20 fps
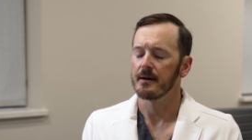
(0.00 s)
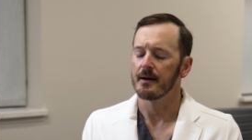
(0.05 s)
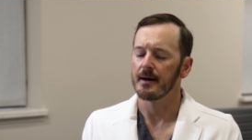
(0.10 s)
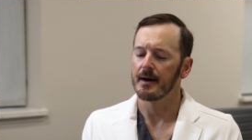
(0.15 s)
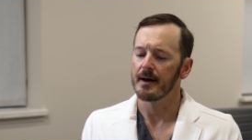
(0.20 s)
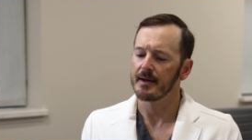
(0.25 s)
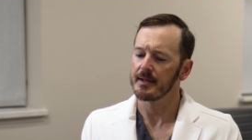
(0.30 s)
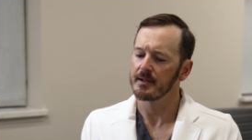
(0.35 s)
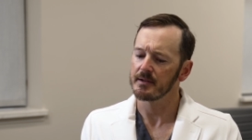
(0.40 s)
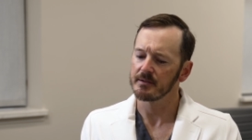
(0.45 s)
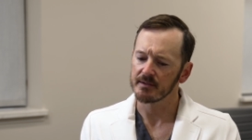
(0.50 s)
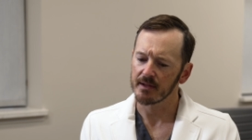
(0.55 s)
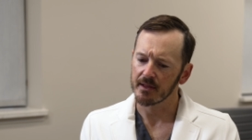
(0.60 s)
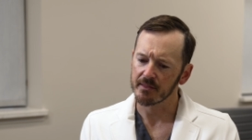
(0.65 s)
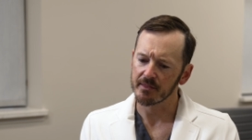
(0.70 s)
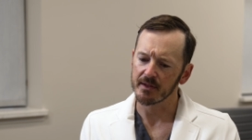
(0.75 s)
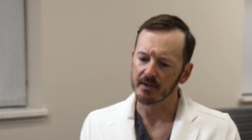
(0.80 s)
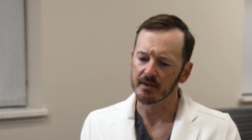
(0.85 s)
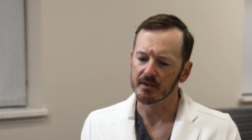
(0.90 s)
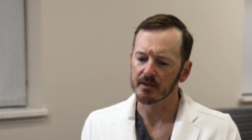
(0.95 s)
And I
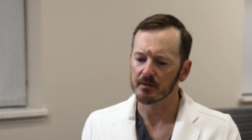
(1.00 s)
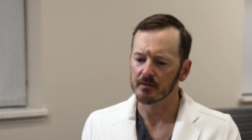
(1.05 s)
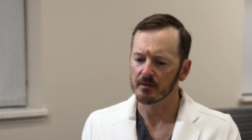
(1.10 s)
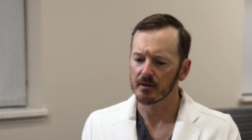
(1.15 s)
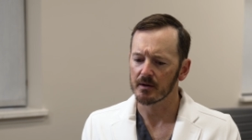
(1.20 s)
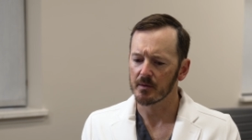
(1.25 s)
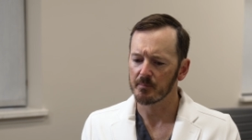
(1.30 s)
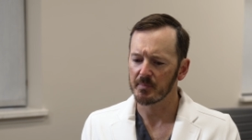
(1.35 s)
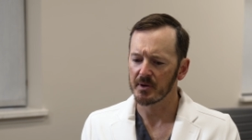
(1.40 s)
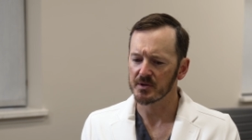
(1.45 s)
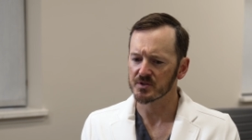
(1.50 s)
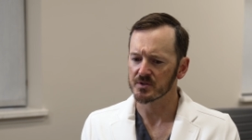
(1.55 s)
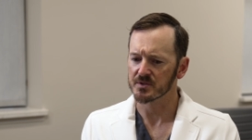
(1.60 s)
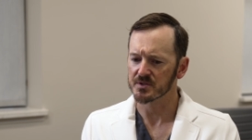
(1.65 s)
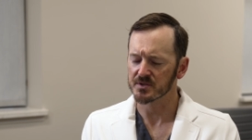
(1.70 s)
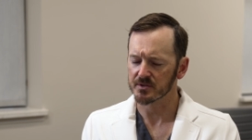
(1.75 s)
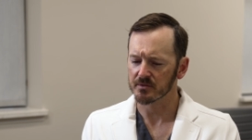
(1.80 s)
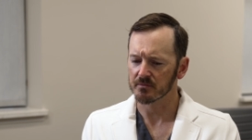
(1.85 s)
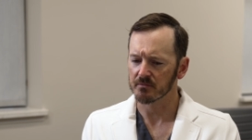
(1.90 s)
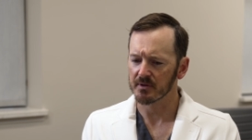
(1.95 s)
think
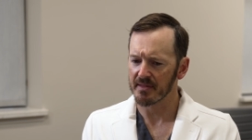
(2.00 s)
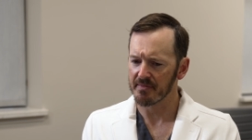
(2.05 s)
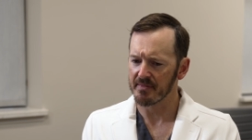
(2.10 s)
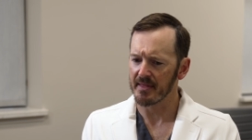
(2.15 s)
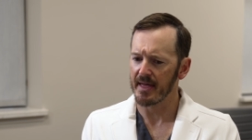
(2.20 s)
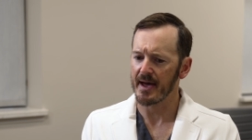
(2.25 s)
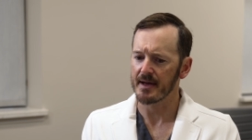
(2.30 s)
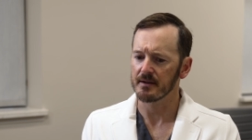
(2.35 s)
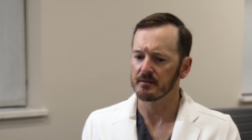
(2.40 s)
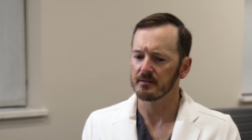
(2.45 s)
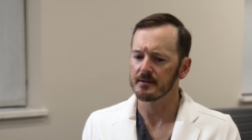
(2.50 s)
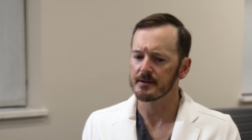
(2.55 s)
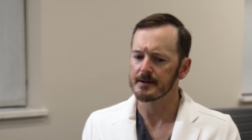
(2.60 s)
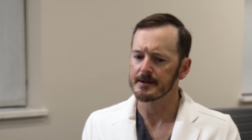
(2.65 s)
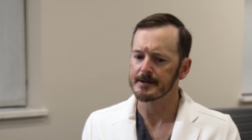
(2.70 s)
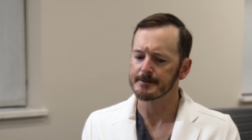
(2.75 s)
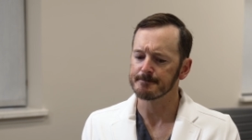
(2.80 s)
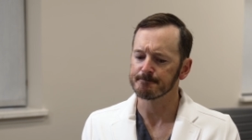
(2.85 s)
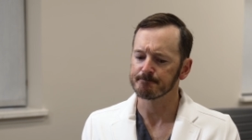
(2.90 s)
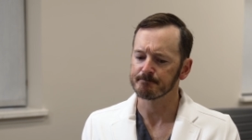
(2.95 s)
patients get that.
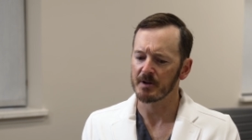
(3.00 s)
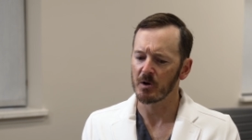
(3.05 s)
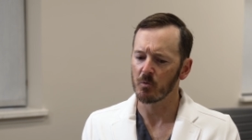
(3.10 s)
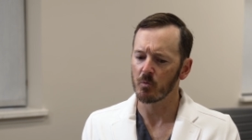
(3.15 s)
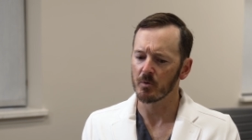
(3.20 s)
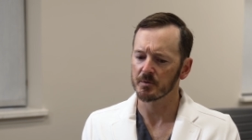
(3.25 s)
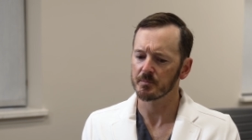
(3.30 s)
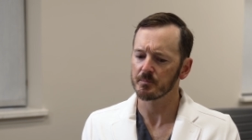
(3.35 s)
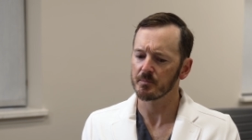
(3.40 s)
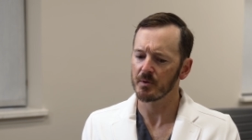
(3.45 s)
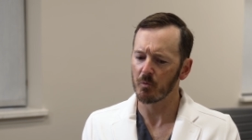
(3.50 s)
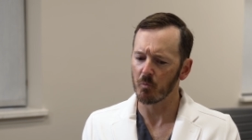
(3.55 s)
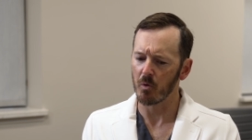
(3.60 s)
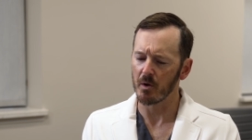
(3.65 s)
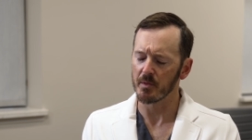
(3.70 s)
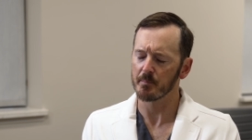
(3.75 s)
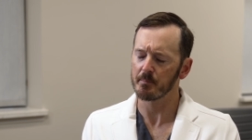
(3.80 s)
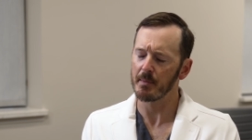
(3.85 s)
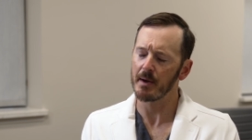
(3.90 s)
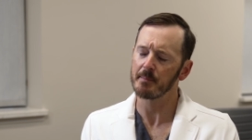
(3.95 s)
I
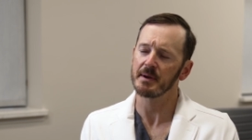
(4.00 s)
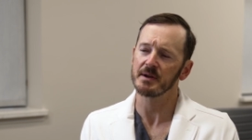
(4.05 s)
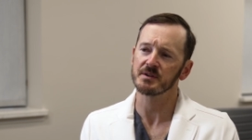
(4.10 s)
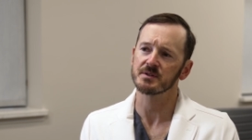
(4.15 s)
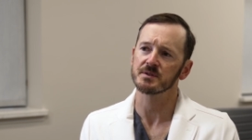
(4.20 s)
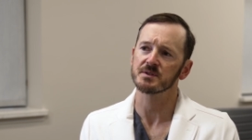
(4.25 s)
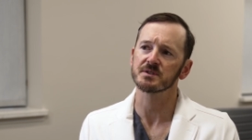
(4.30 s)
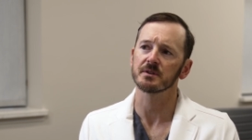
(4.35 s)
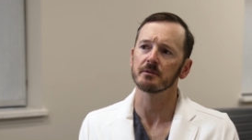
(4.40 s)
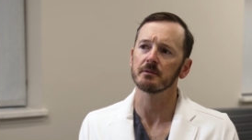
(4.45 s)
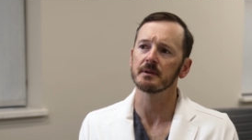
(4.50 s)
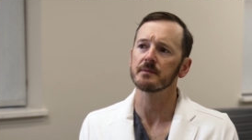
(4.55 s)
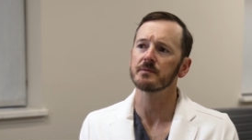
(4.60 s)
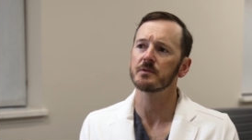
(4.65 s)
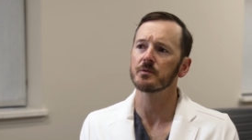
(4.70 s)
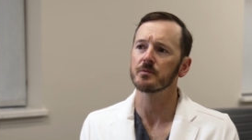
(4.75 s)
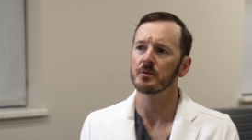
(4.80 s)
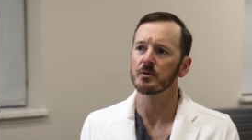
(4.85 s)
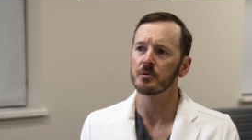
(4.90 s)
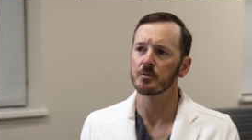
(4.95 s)
want my patients to leave
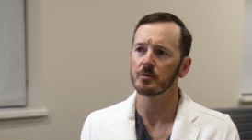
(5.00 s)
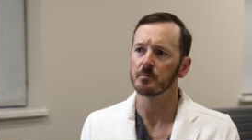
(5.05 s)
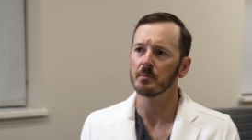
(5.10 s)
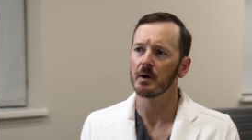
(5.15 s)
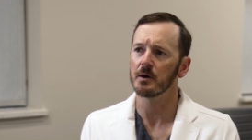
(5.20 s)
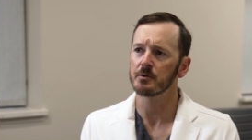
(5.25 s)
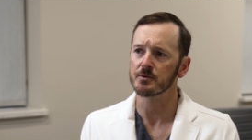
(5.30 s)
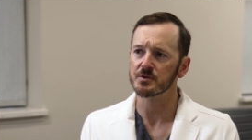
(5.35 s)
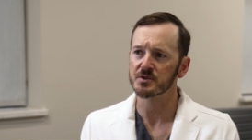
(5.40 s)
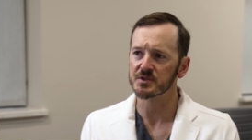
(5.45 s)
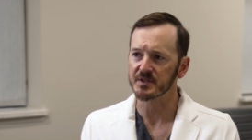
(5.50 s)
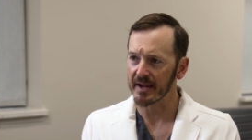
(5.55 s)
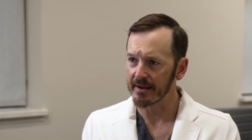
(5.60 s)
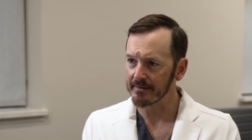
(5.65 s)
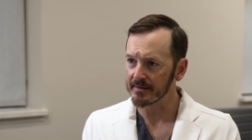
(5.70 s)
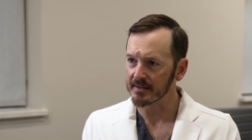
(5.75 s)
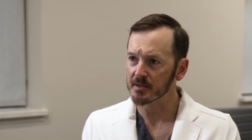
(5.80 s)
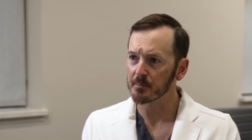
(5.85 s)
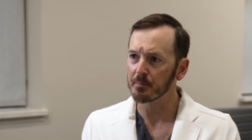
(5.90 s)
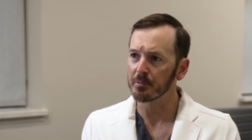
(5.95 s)
the room
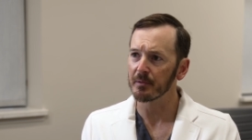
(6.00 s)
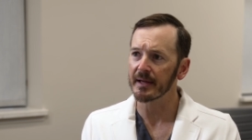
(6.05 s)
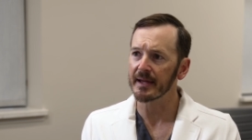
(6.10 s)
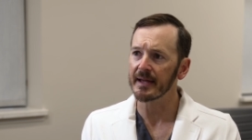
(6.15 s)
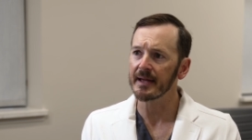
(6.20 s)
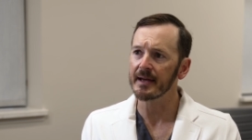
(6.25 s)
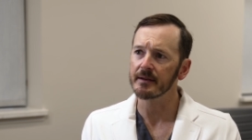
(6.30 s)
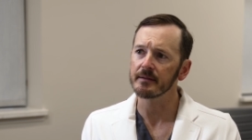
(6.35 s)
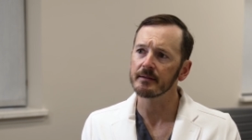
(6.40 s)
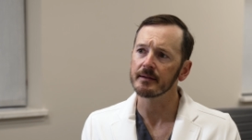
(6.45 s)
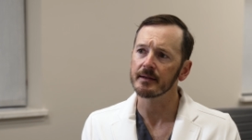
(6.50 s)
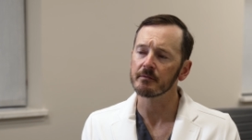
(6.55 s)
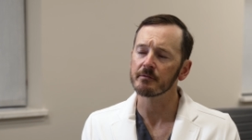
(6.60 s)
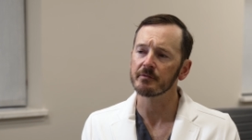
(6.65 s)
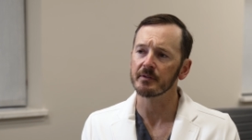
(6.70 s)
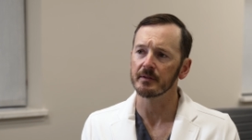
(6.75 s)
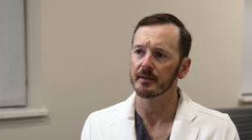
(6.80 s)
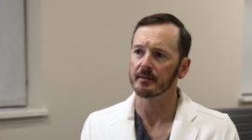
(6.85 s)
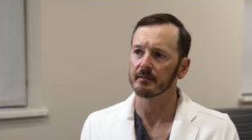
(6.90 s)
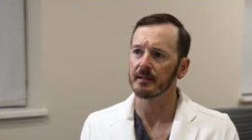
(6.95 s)
understanding the plan
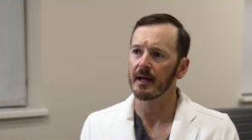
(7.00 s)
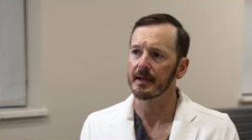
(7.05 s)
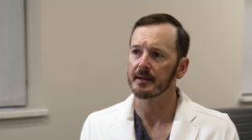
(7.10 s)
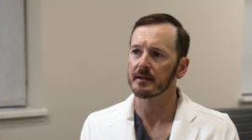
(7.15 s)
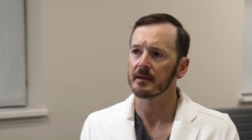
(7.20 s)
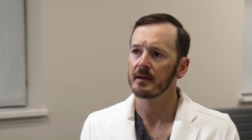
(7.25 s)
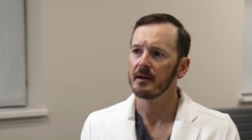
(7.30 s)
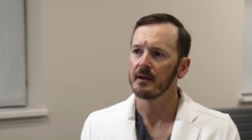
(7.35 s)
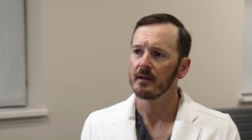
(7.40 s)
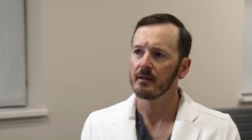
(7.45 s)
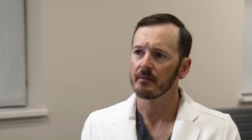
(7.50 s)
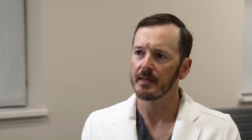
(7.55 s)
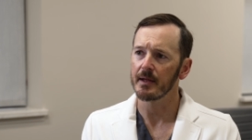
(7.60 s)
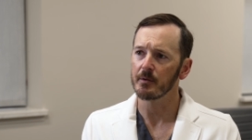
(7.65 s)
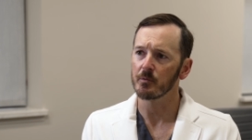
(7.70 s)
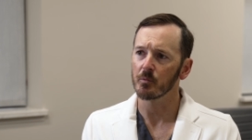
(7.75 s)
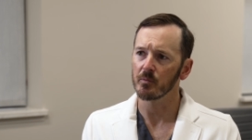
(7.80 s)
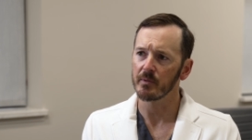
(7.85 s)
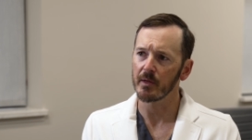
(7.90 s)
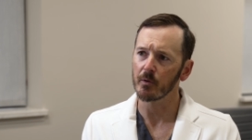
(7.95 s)
and feeling like
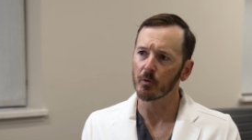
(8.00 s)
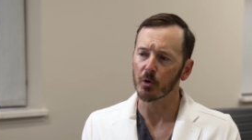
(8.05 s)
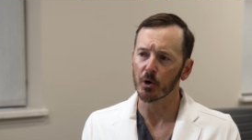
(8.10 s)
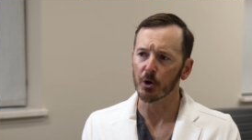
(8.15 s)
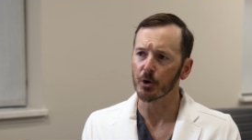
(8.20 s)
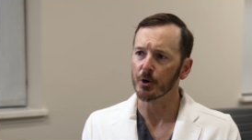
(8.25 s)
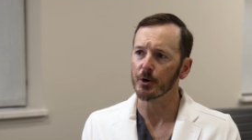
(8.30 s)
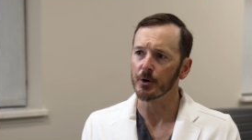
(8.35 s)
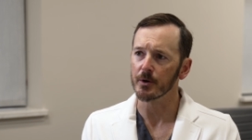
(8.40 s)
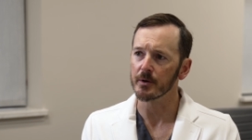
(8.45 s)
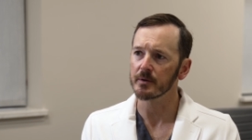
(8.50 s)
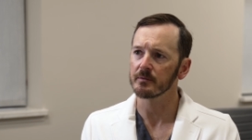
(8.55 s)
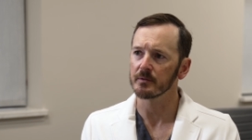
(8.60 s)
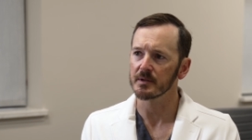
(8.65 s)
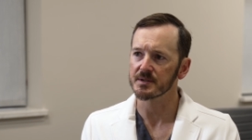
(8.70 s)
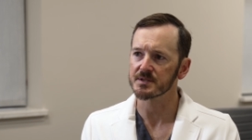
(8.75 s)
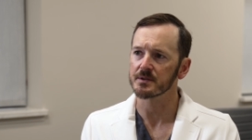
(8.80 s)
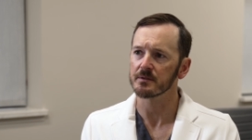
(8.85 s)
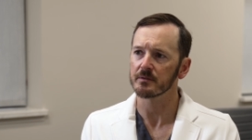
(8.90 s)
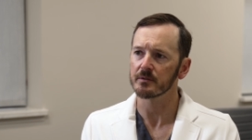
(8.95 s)
they were heard,
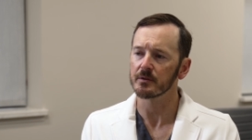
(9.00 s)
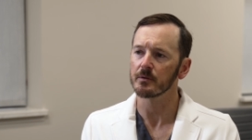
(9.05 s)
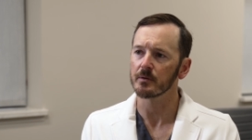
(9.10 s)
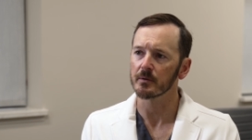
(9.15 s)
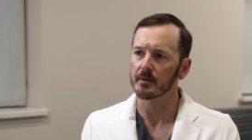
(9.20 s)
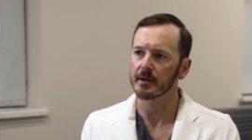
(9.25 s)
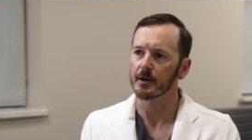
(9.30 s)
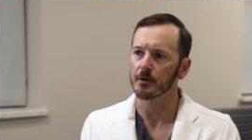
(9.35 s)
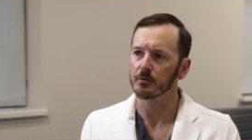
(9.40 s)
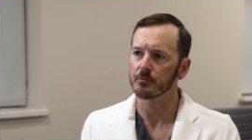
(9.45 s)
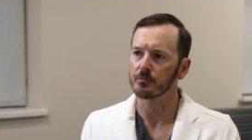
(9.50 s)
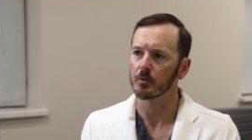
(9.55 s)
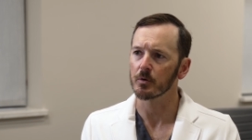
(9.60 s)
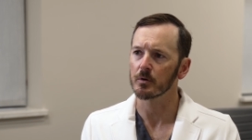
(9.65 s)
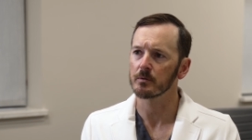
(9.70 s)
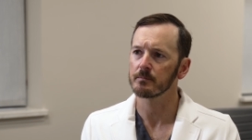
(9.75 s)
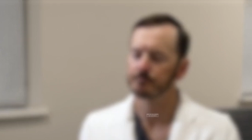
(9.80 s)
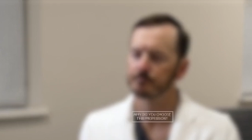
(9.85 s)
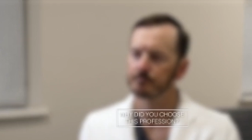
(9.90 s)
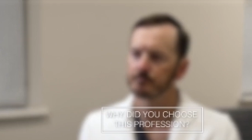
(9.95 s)
listened to, and cared
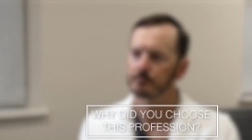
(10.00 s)
for.